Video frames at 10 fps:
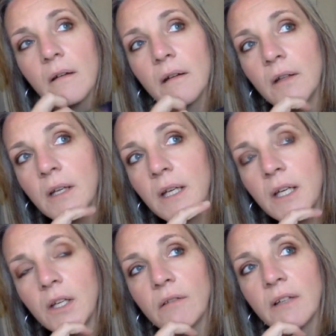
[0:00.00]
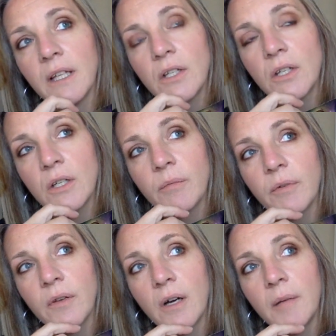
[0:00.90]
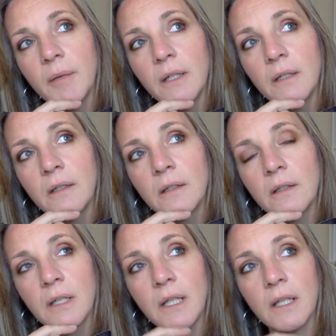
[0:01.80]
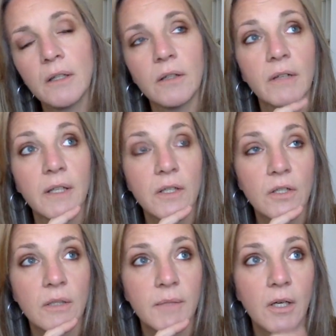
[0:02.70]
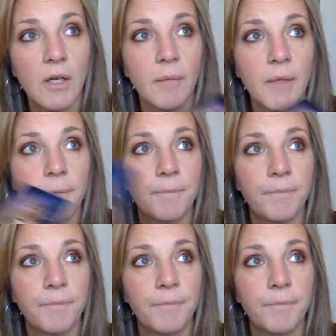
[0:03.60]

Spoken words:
looking at your relationship with karma, looking at your relationship to karma.